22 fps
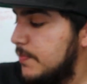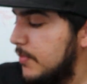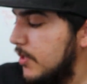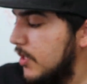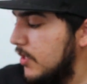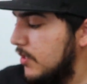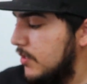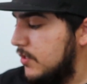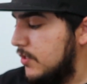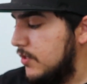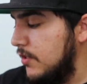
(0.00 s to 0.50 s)

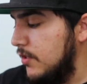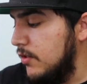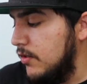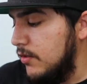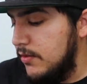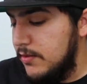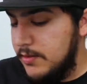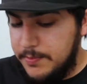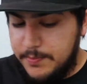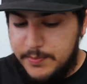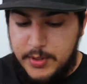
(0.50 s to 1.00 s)
but
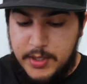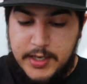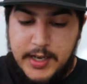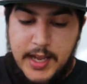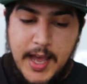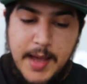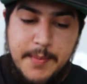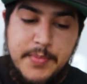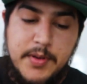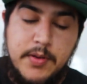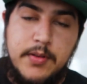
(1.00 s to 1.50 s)
still, I'm pretty
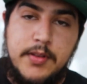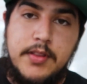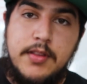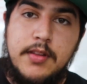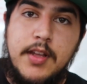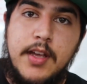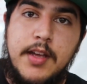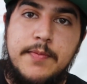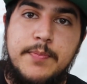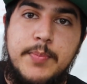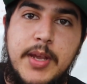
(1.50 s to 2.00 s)
happy with
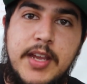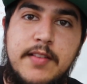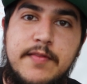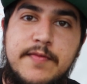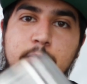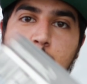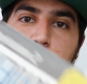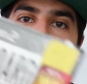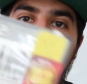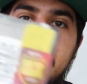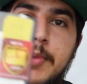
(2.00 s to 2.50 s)
paying
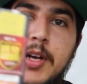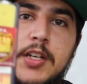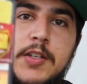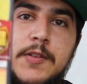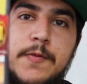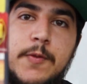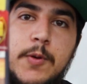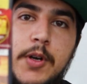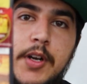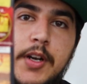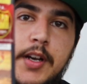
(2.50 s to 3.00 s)
40 bucks
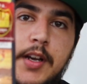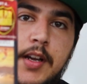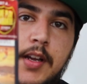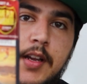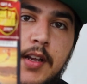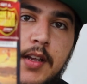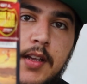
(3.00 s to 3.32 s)
for it.